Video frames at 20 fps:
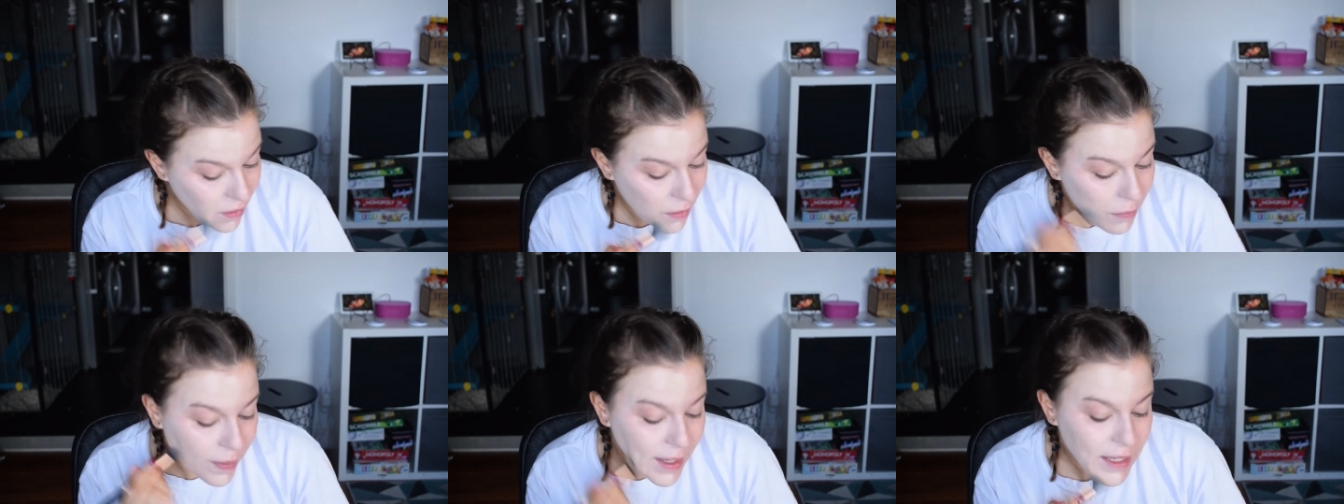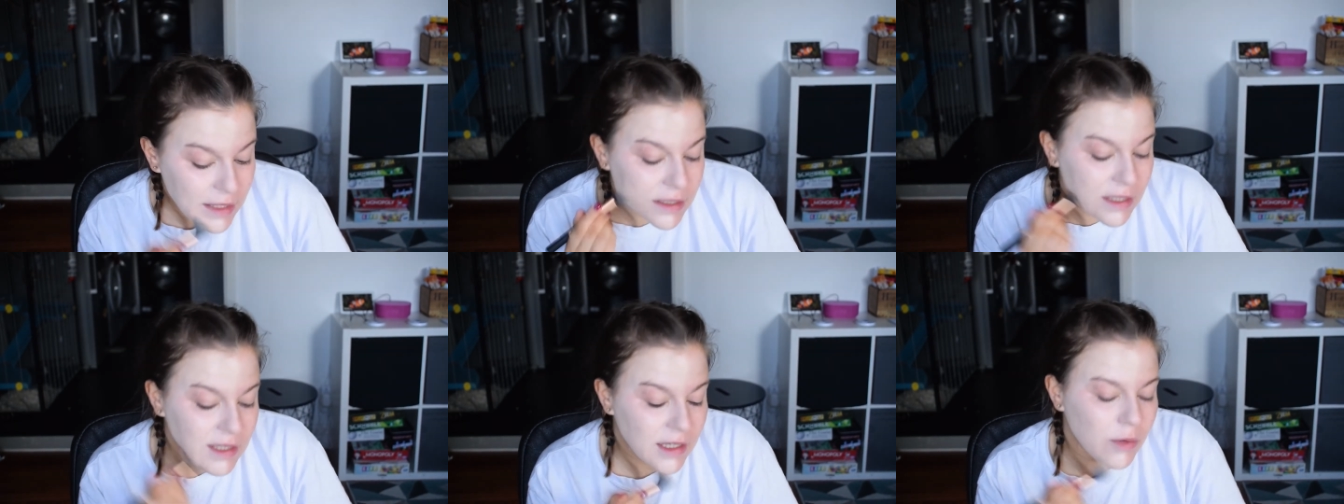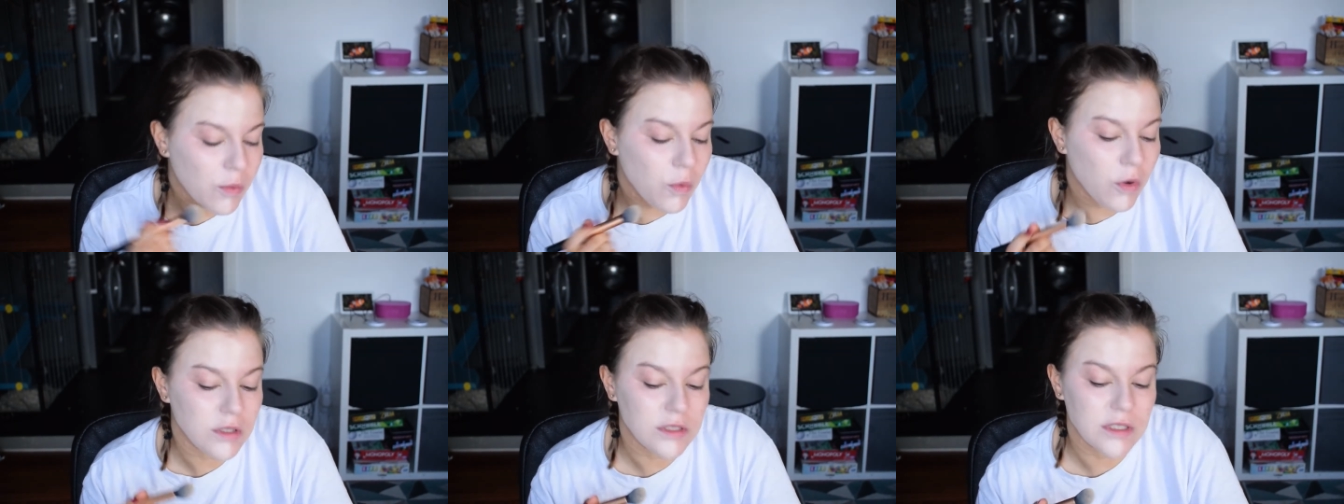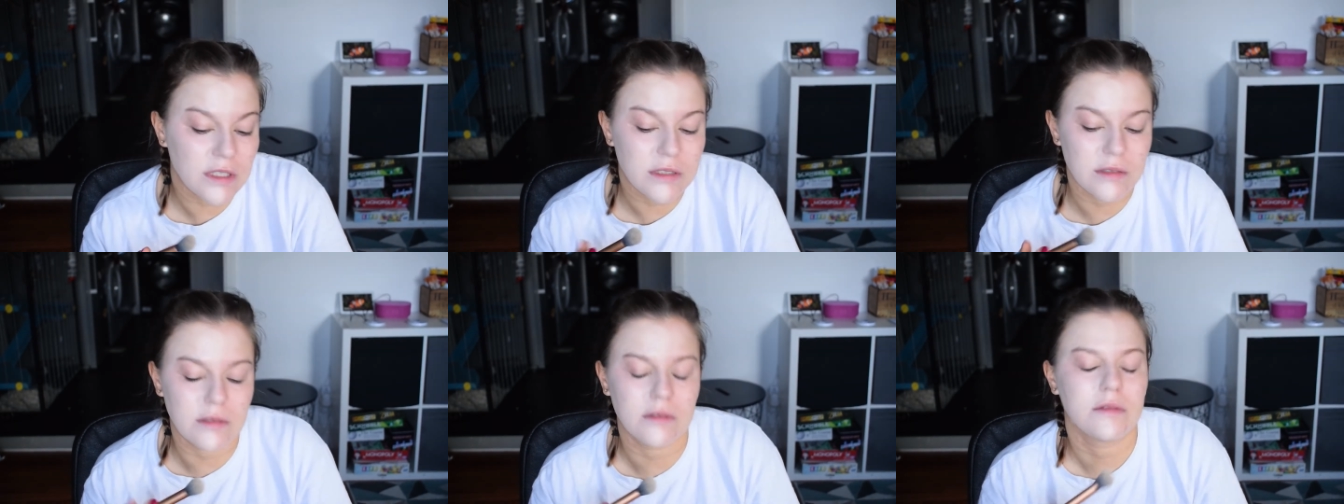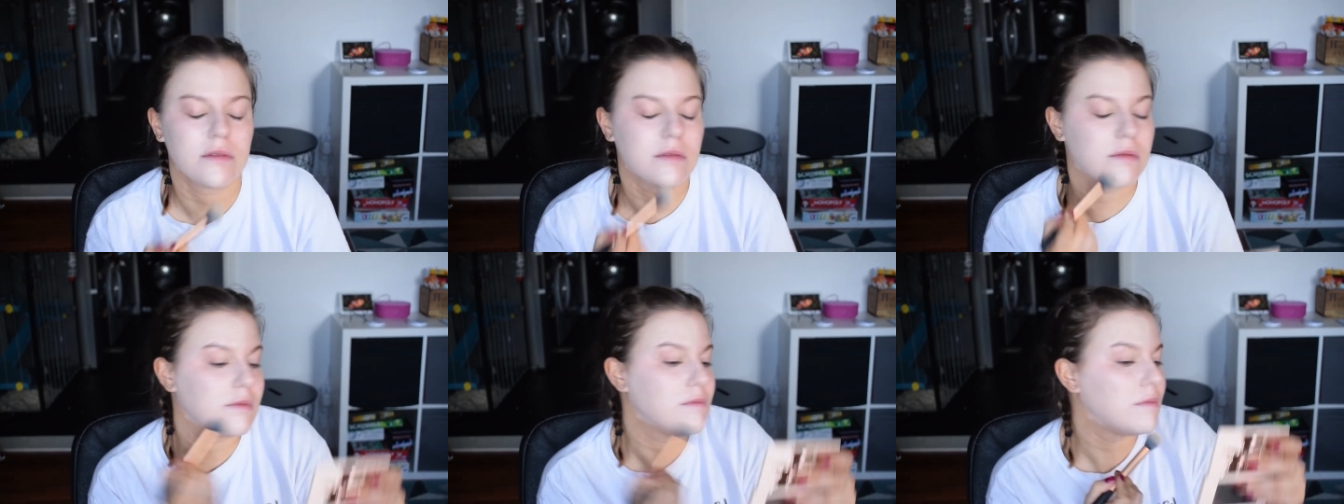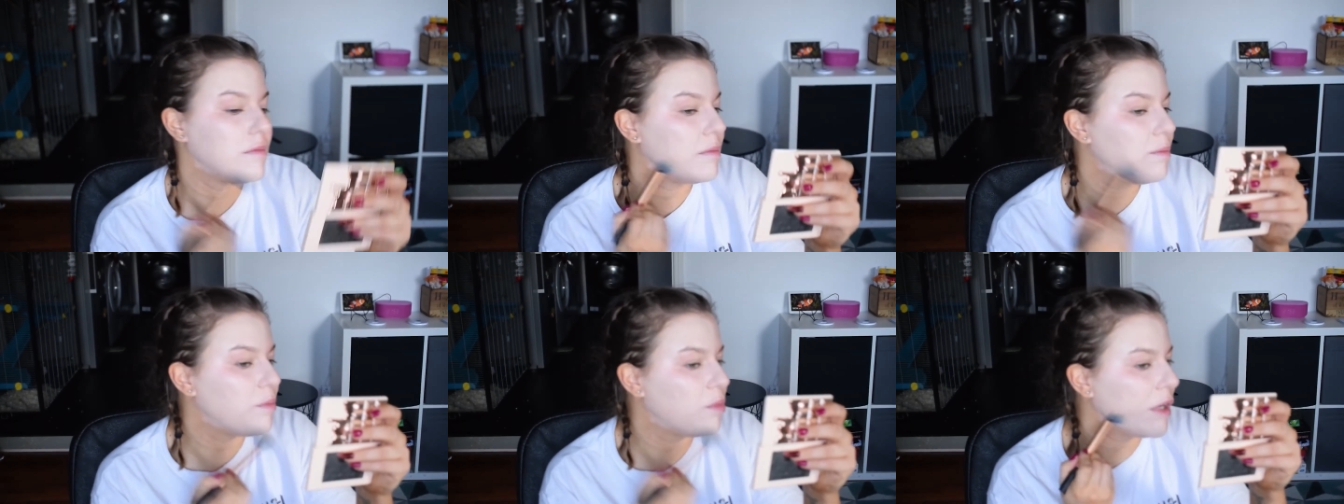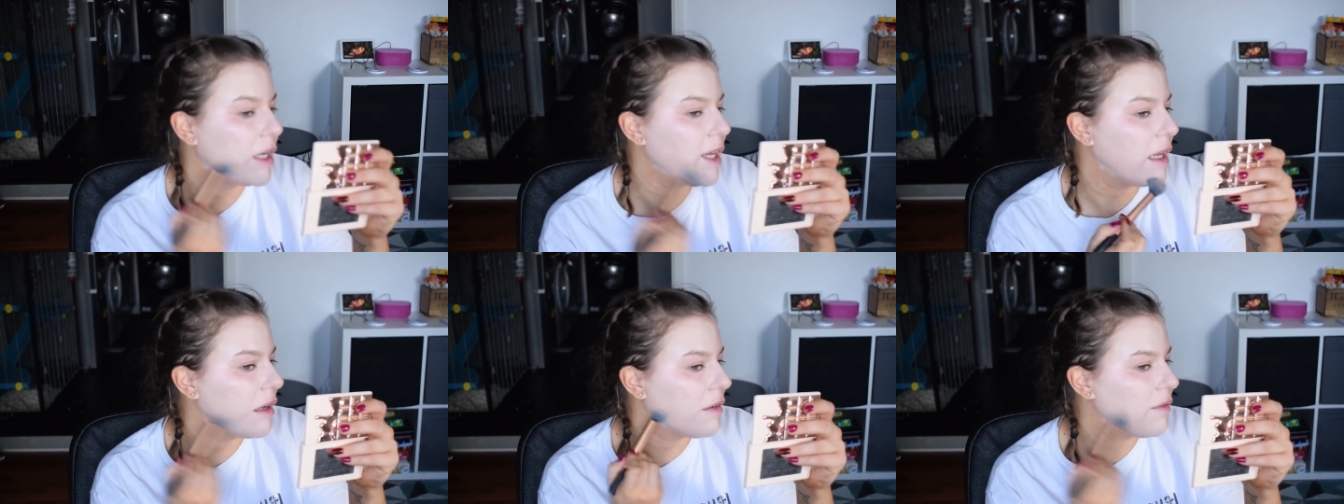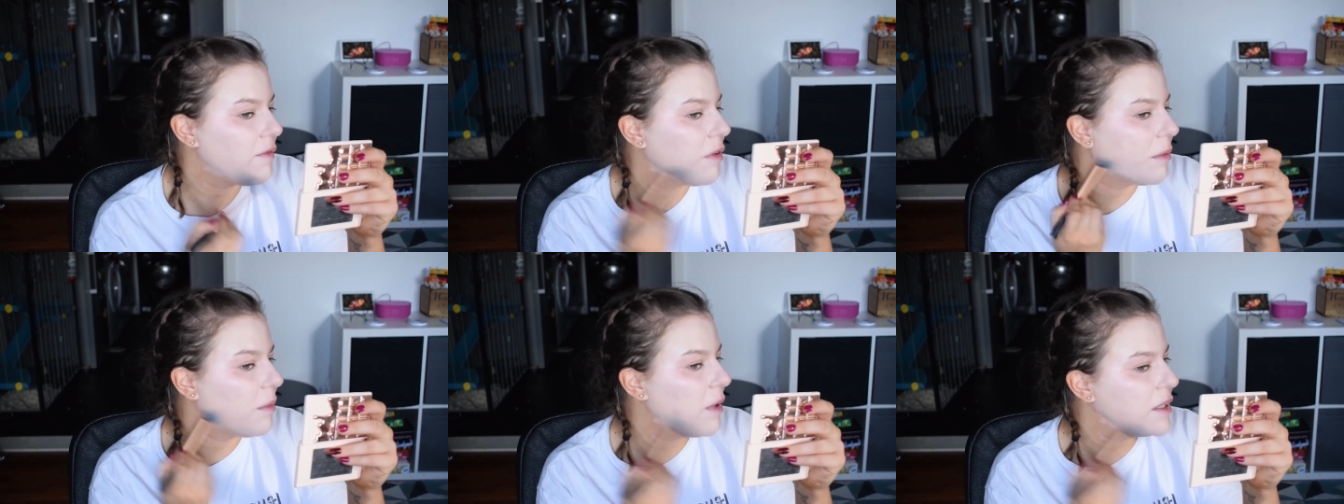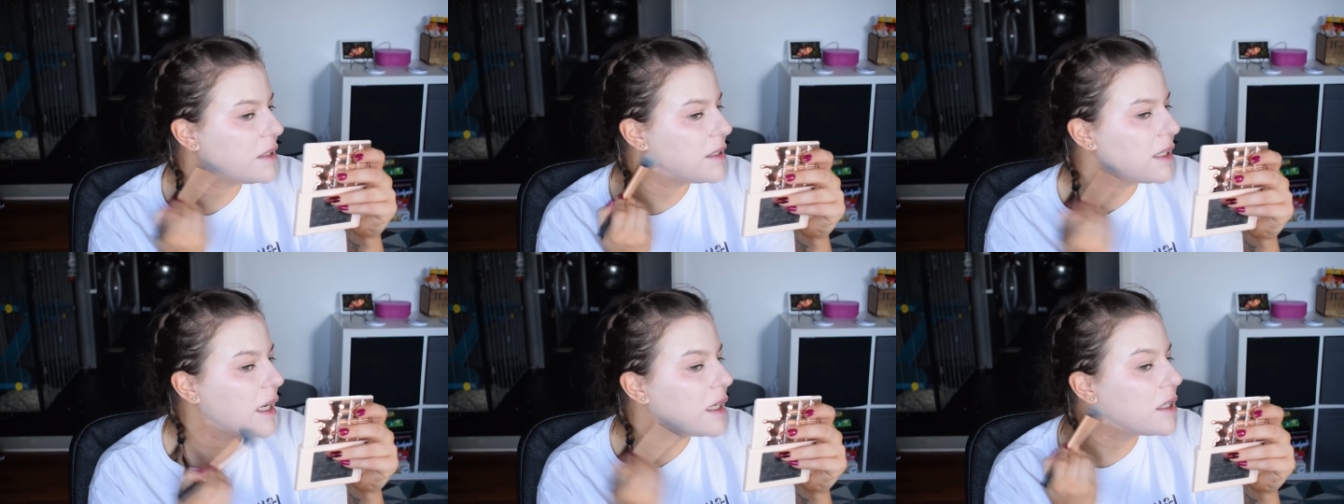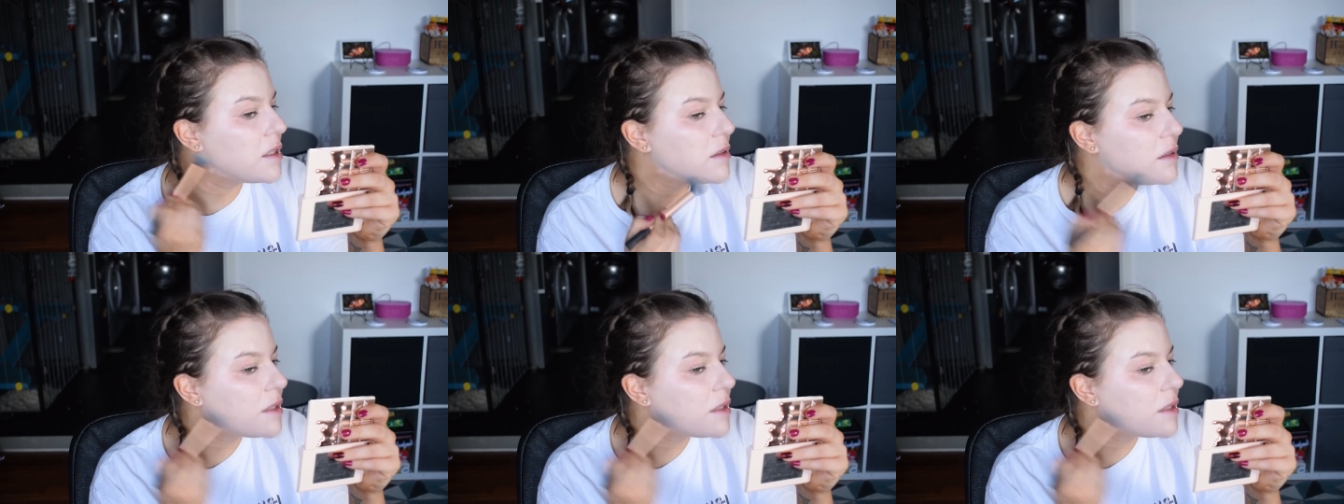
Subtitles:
basically wasn't brilliant for my skin.